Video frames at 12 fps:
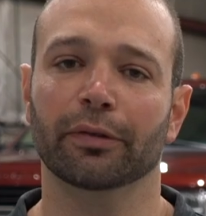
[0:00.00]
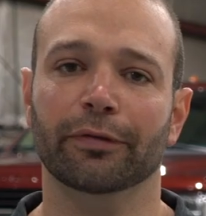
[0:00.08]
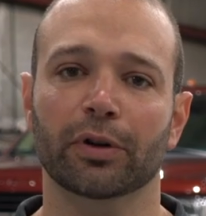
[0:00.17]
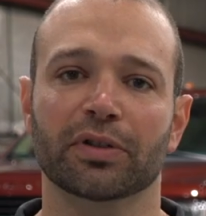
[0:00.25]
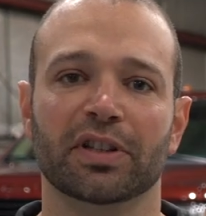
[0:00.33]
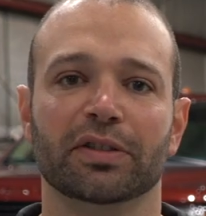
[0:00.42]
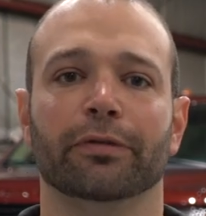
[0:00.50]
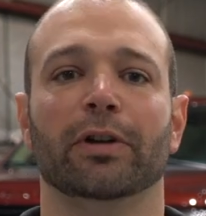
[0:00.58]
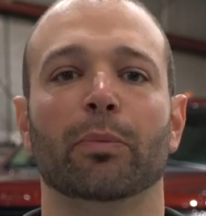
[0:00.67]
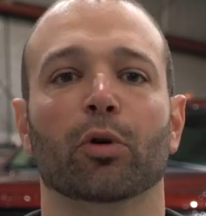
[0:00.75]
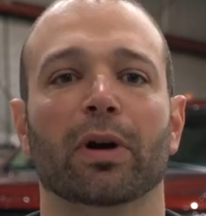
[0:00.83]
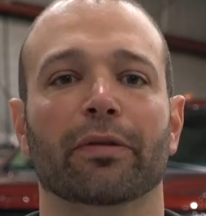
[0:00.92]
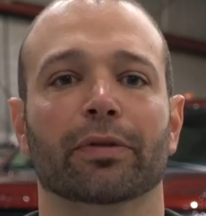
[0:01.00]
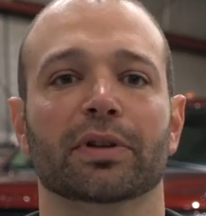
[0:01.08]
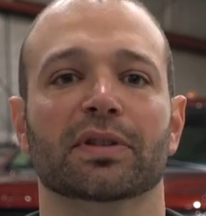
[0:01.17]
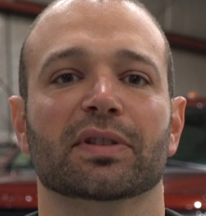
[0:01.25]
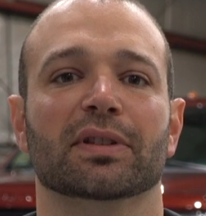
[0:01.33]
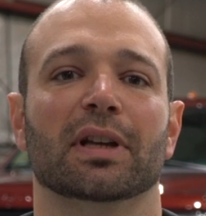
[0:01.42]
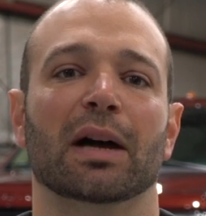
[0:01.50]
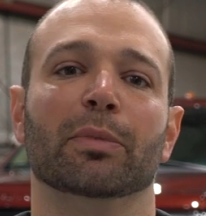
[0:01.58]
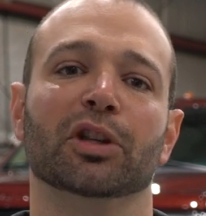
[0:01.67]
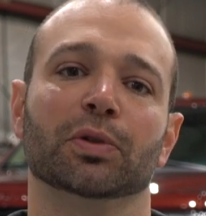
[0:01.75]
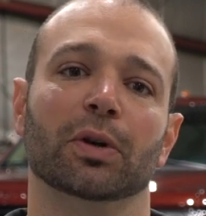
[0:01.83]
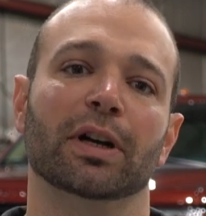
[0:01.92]
First, as a frame of reference, I'm going
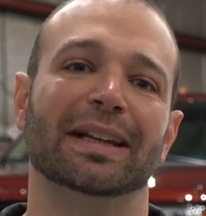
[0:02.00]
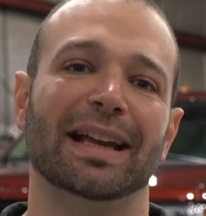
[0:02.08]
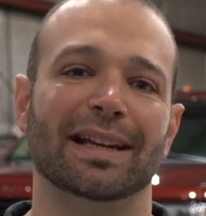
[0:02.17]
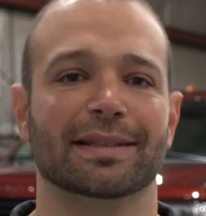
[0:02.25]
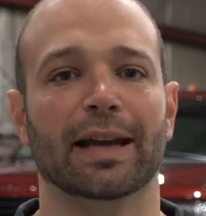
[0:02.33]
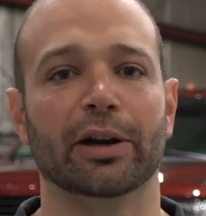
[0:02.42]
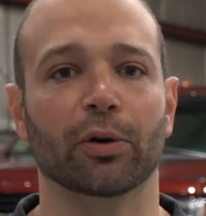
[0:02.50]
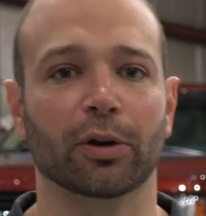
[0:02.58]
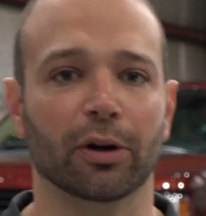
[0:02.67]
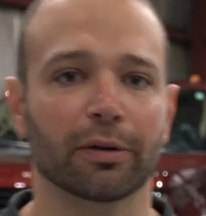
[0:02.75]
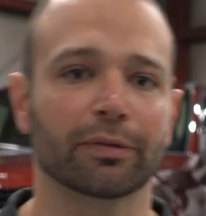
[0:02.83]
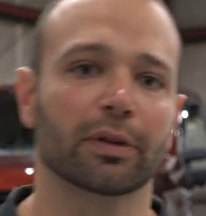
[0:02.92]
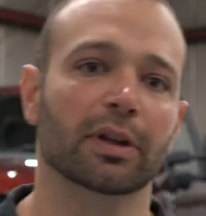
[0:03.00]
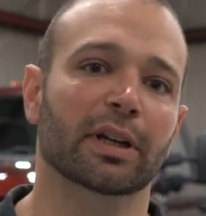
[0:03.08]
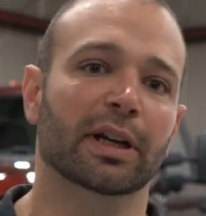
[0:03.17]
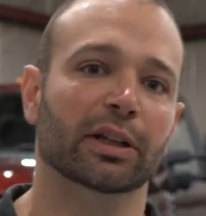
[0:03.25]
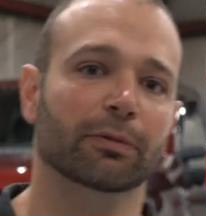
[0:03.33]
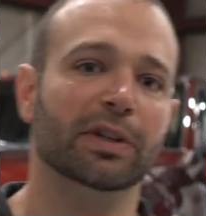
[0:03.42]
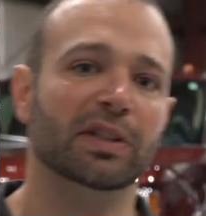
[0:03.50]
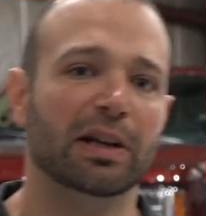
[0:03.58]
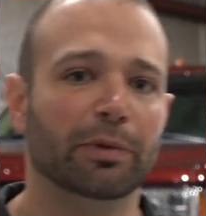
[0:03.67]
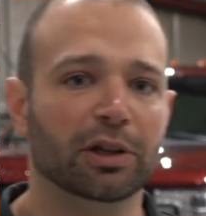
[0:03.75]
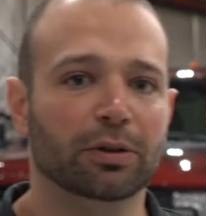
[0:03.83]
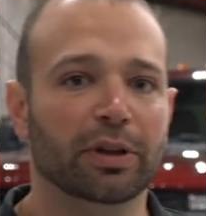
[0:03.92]
to draw a gas dyno curve. And the reason I
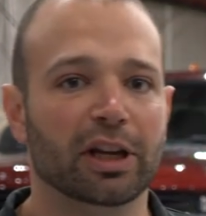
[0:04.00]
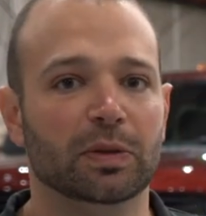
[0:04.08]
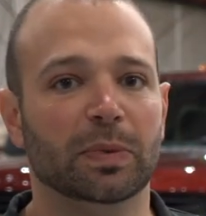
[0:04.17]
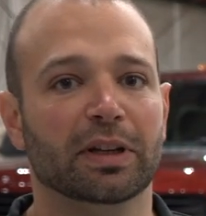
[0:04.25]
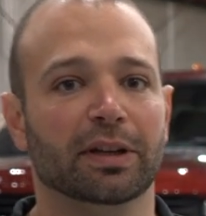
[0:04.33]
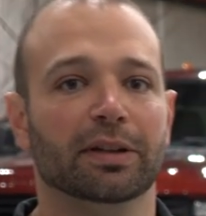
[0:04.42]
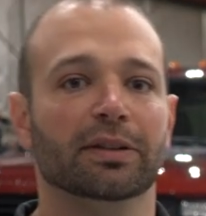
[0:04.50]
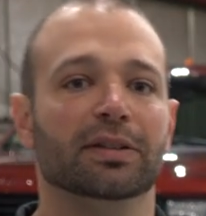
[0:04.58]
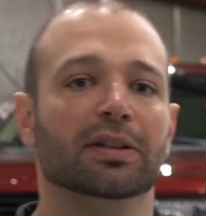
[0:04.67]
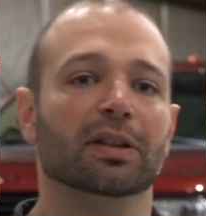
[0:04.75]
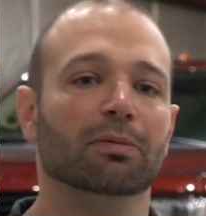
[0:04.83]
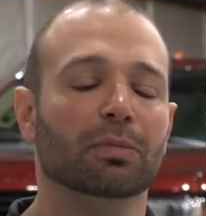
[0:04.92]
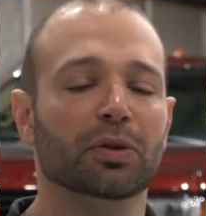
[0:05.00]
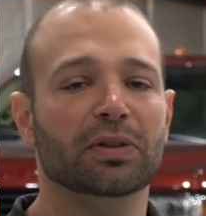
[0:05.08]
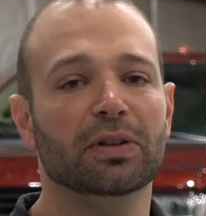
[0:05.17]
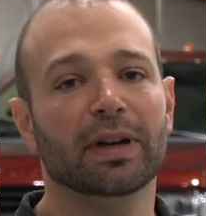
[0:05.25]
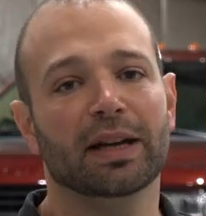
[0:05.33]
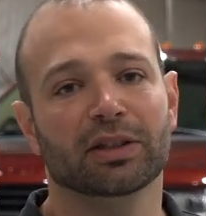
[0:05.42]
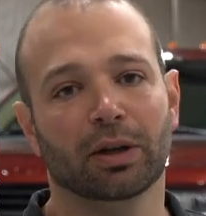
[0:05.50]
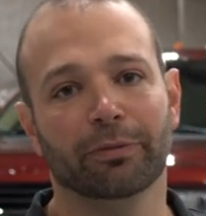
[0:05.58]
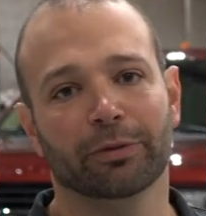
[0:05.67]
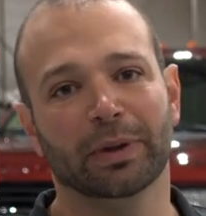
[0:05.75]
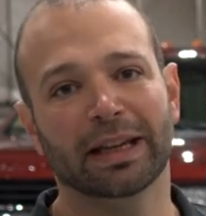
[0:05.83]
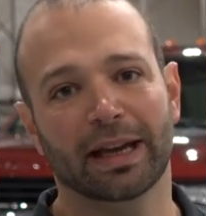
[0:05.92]
want to do that is because most of you guys come
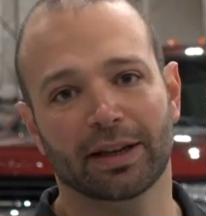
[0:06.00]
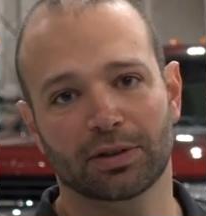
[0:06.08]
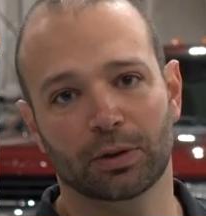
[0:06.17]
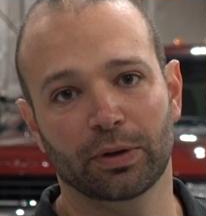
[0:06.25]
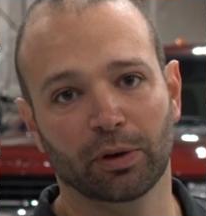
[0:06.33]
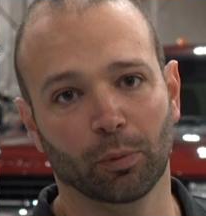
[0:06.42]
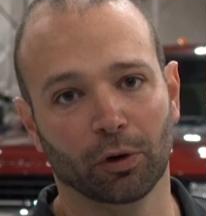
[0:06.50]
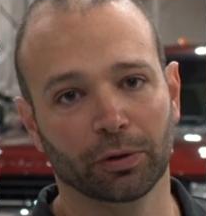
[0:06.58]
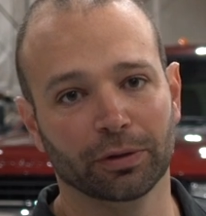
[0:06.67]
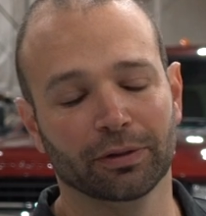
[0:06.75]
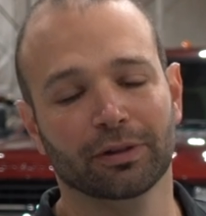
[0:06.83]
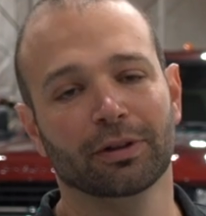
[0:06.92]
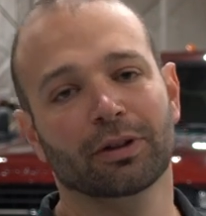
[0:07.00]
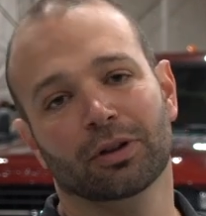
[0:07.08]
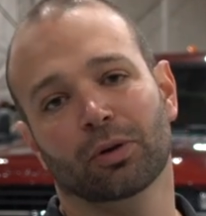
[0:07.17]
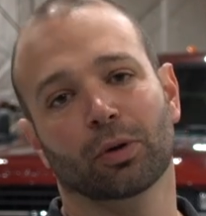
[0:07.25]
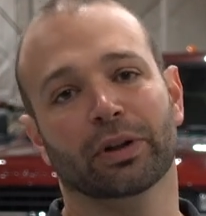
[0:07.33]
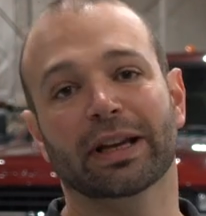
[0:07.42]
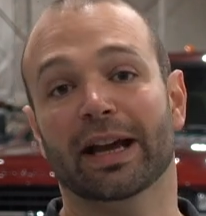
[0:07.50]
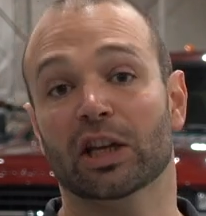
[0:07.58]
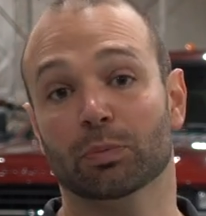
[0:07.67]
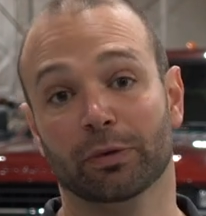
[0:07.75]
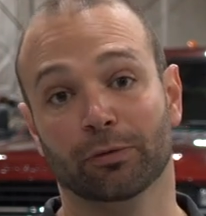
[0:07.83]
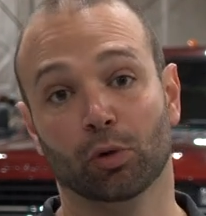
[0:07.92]
from the gas tuning world or the
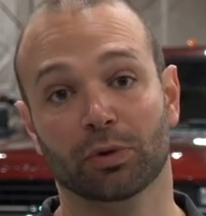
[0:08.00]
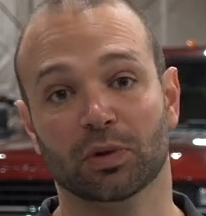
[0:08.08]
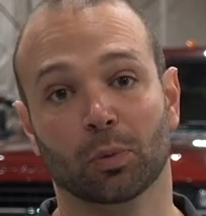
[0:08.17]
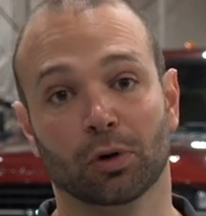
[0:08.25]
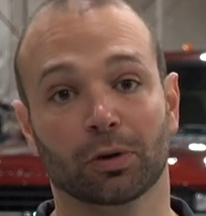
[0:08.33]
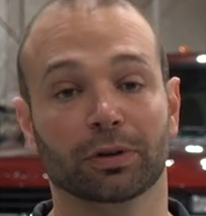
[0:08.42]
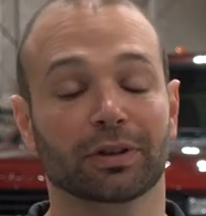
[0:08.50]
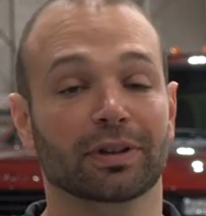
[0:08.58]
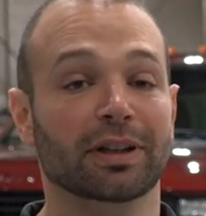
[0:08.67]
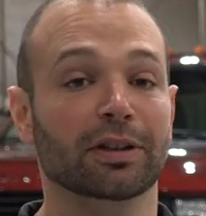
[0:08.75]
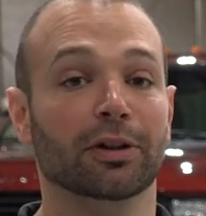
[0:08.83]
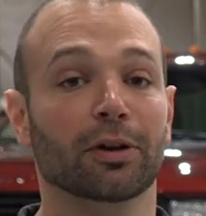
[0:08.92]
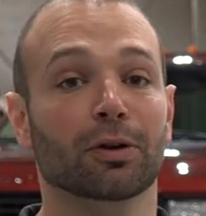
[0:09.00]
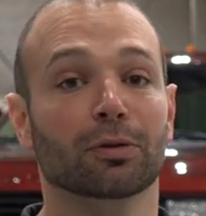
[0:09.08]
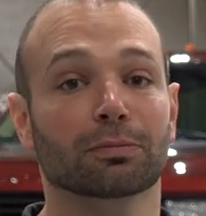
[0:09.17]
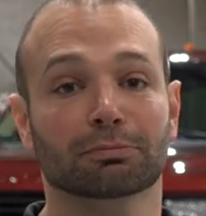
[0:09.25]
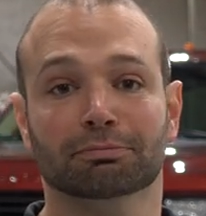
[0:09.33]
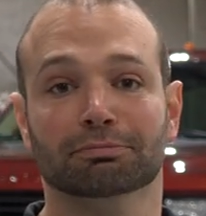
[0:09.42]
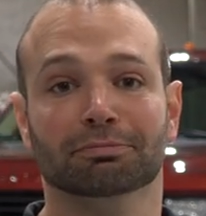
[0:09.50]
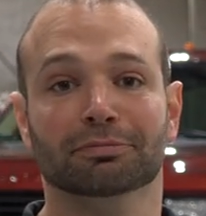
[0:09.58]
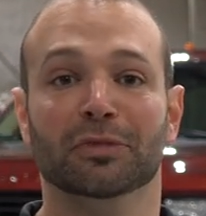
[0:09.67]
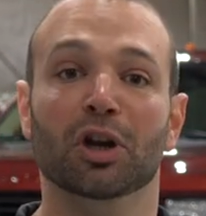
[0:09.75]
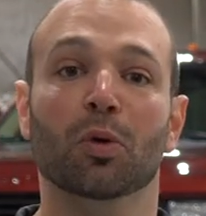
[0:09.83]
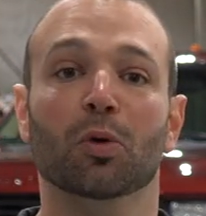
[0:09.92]
gas performance world, and you know
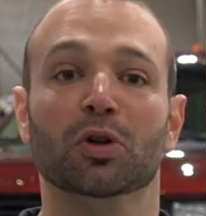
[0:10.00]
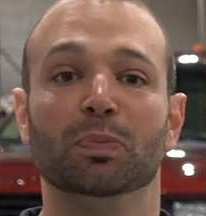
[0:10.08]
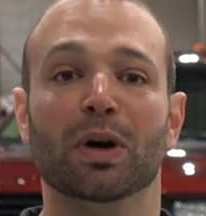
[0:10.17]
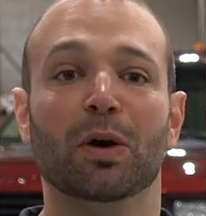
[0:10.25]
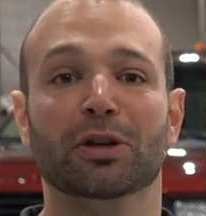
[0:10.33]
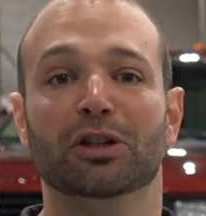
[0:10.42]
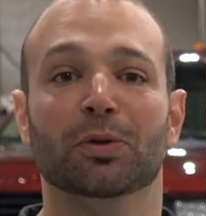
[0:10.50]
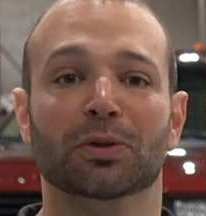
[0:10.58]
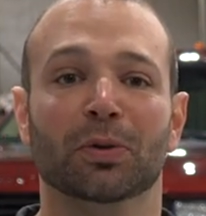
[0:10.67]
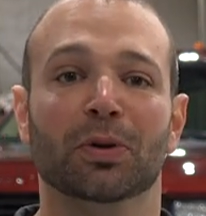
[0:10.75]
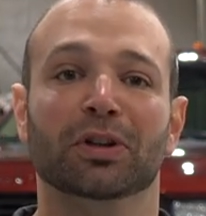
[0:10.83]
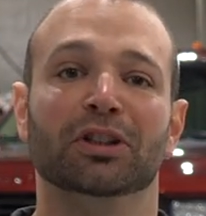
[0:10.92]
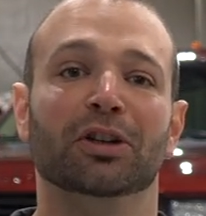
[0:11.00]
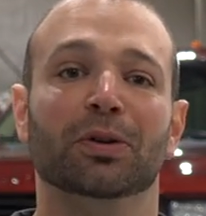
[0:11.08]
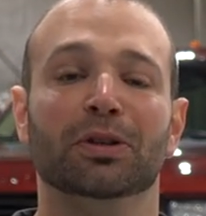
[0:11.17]
you know horsepower, you know torque, and you know